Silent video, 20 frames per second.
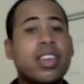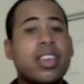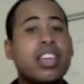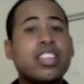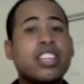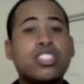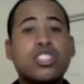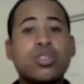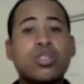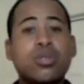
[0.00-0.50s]

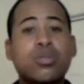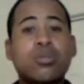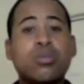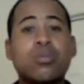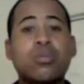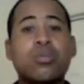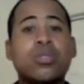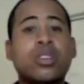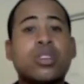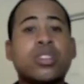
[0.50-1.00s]

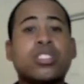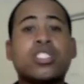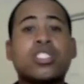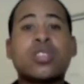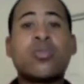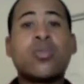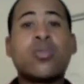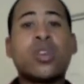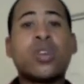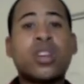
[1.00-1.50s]
into
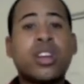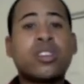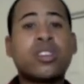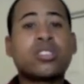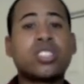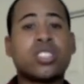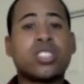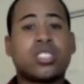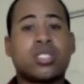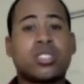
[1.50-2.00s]
someone
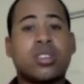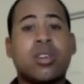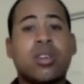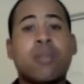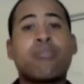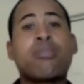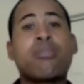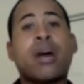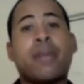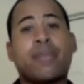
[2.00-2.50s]
else's
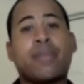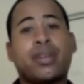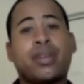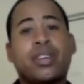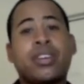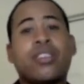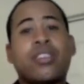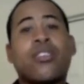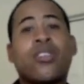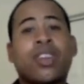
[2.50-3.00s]

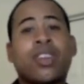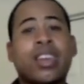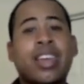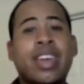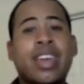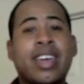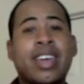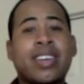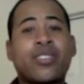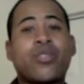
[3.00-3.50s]
property or
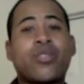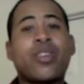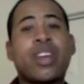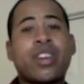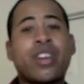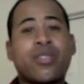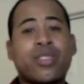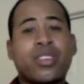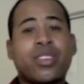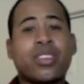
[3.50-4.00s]
land or
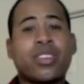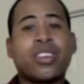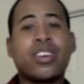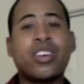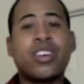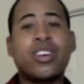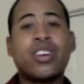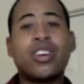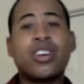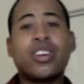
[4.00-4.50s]
area,
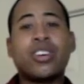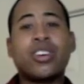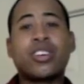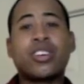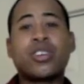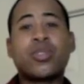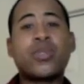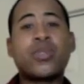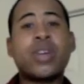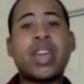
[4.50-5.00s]

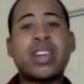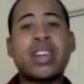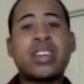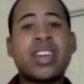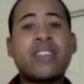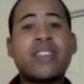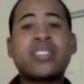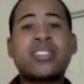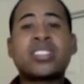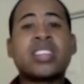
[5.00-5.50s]
creating
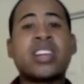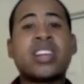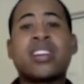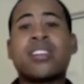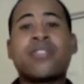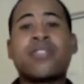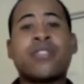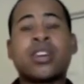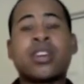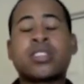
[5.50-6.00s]
devastating
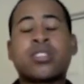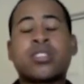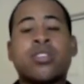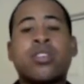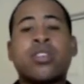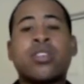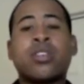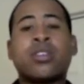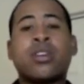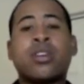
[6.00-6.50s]
effects
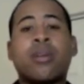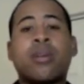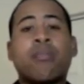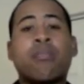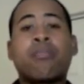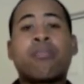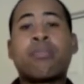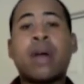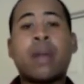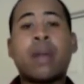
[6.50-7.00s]
on
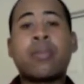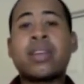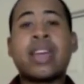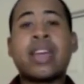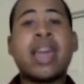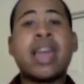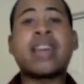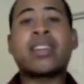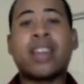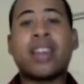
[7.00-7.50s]
property
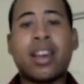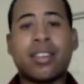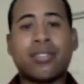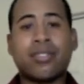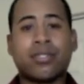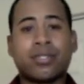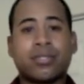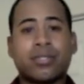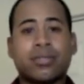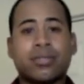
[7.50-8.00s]
and life.